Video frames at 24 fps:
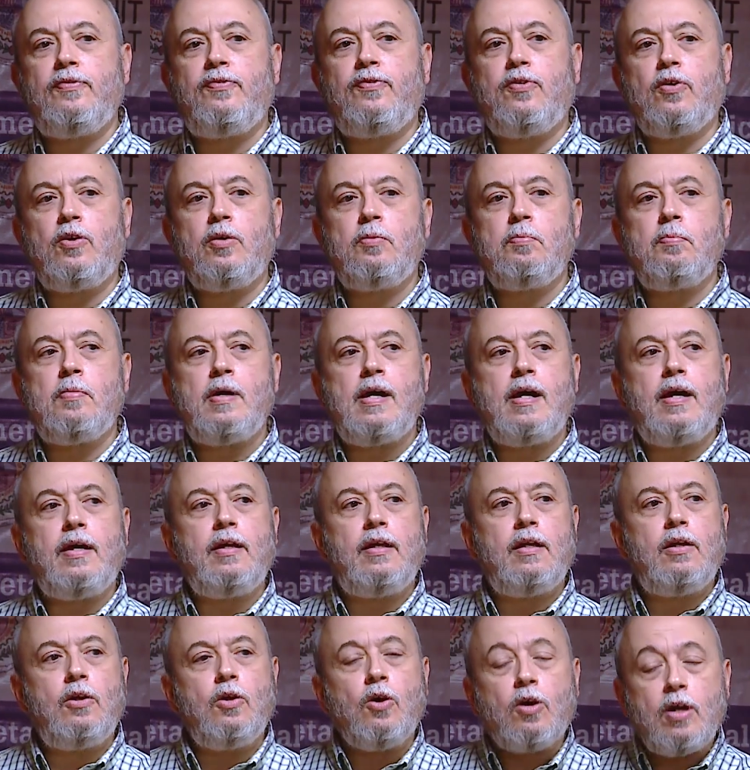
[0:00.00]
formed
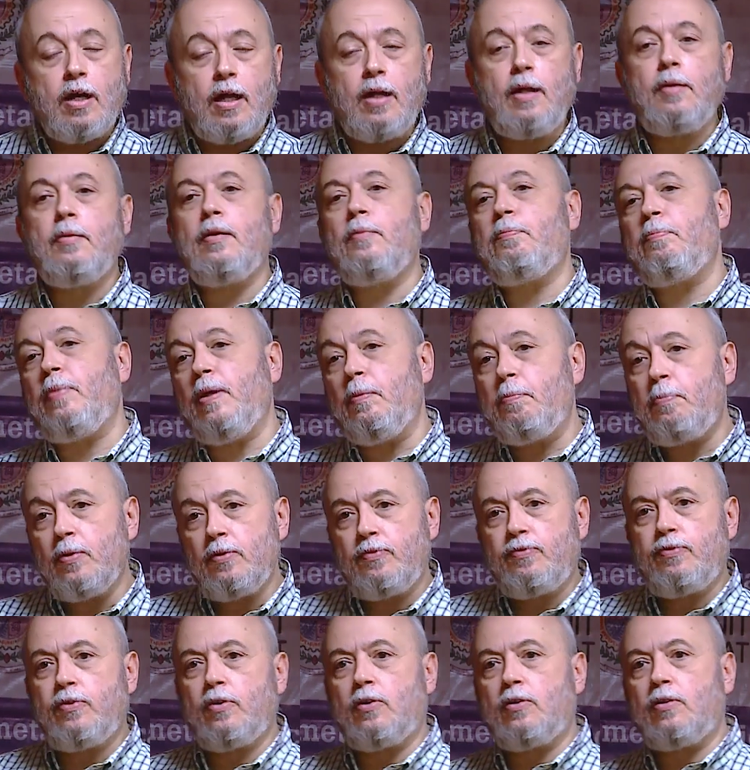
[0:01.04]
by local people,
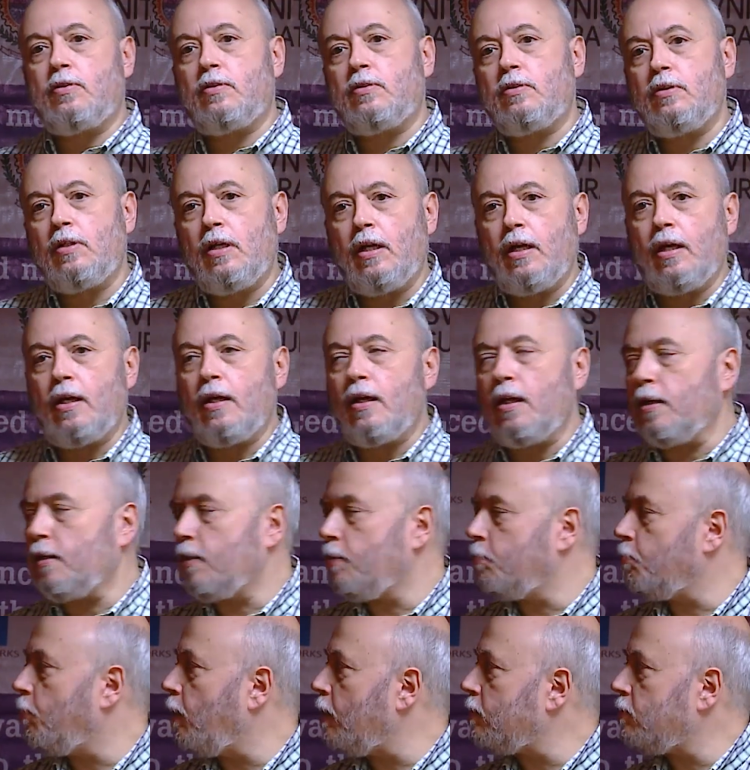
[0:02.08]
for
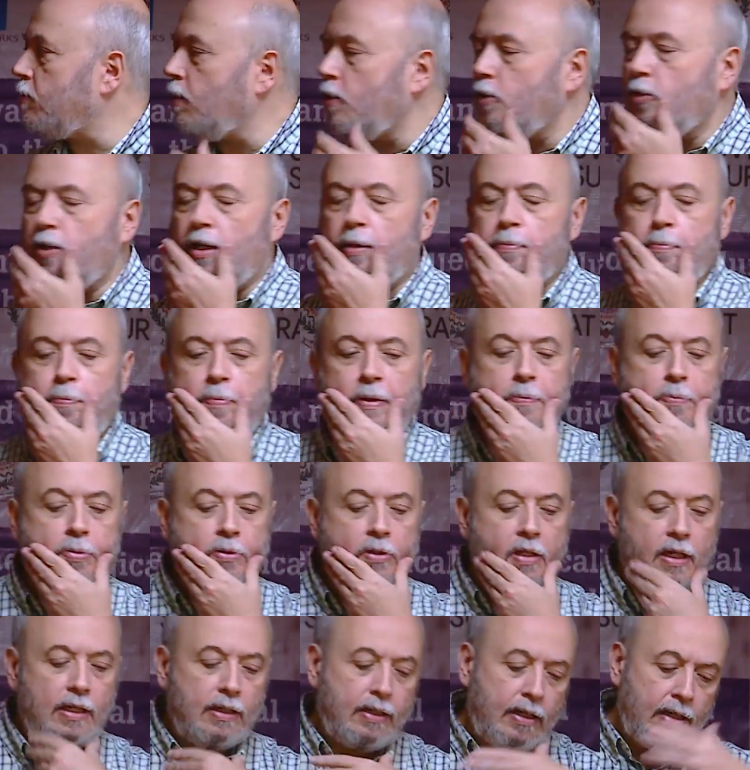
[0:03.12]
Barcelonan
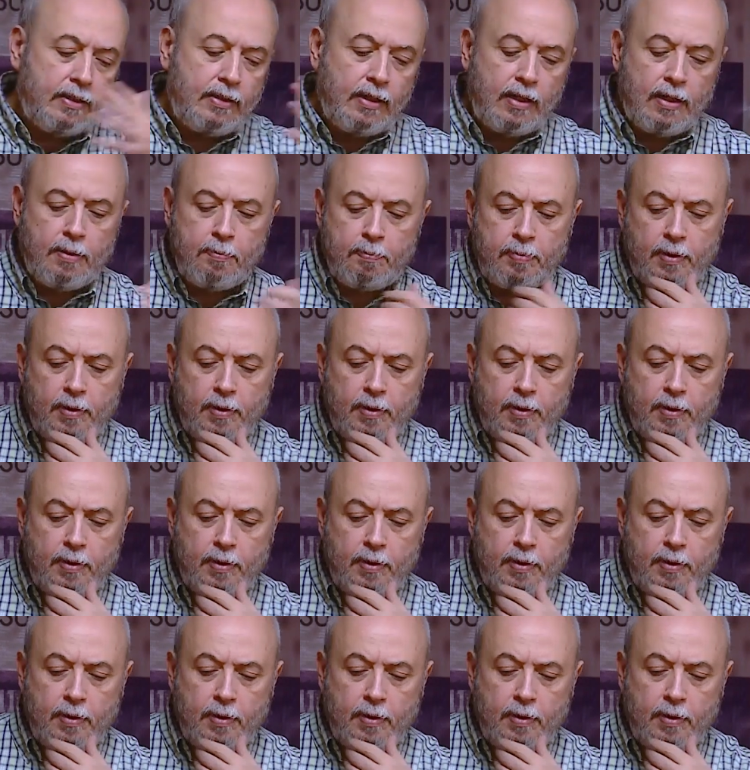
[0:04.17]
people and Catalan